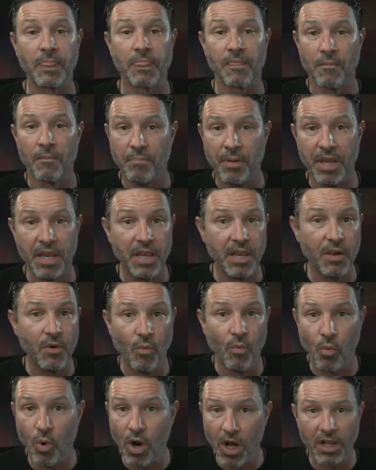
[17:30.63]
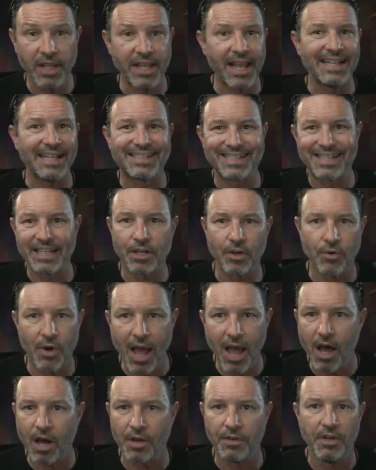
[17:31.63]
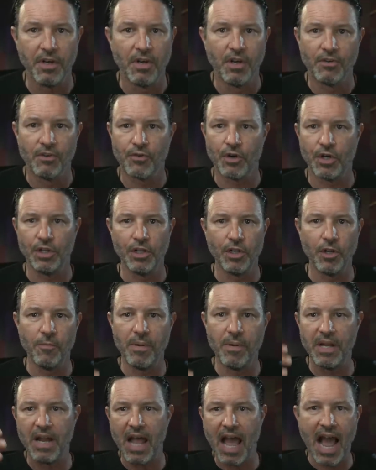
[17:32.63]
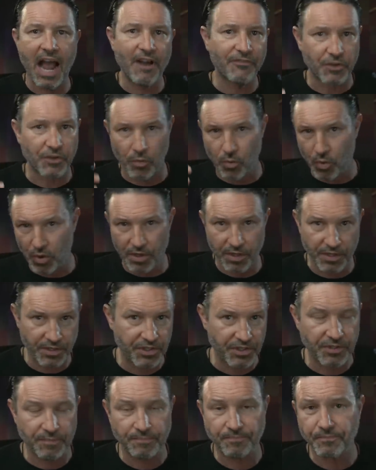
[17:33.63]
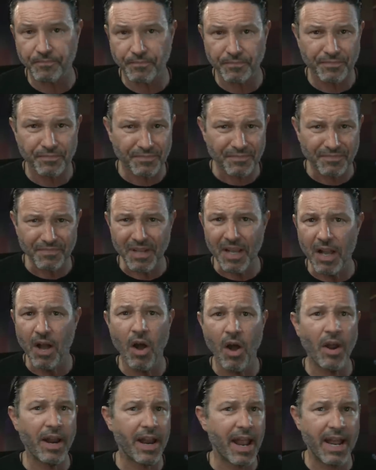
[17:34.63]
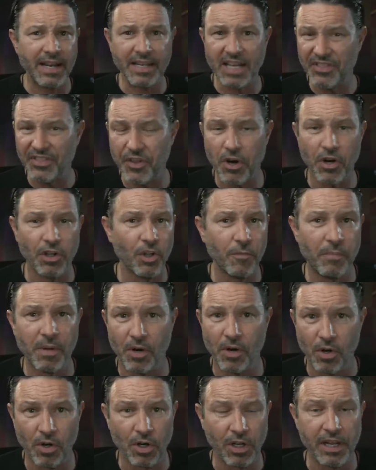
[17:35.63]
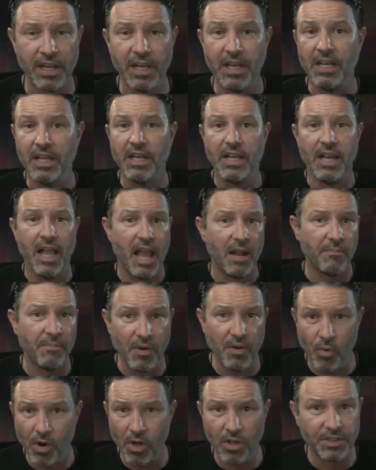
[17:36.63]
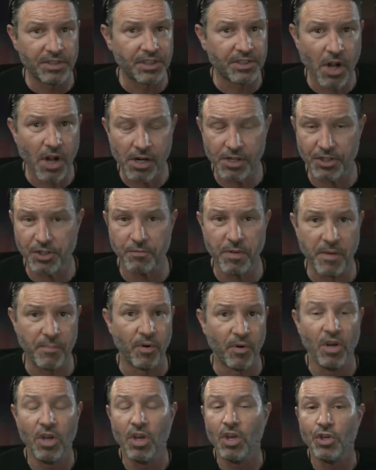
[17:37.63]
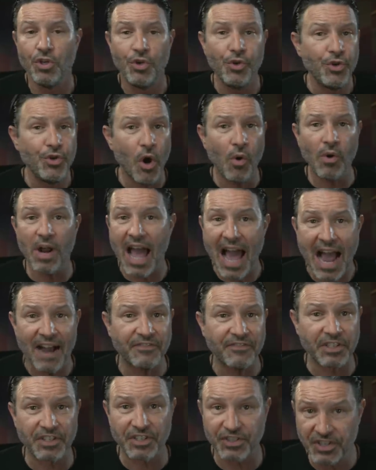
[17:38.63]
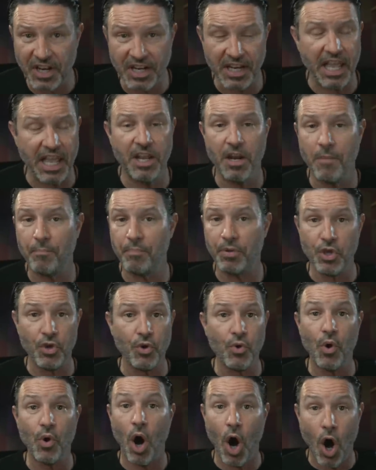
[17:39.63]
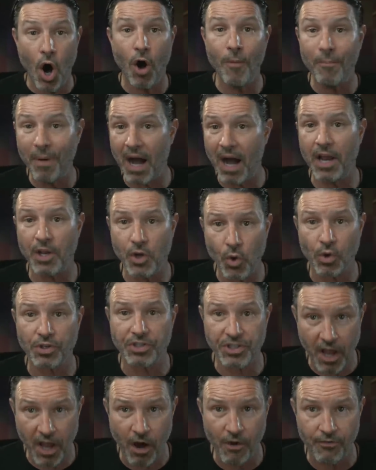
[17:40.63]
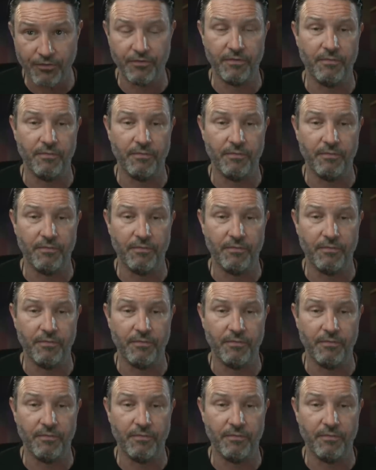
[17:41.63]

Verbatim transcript: be willing, and stick around for a little bit afterwards and, and get there a little bit early and be willing to talk to some people. You don't have to sit in a pew all by yourself.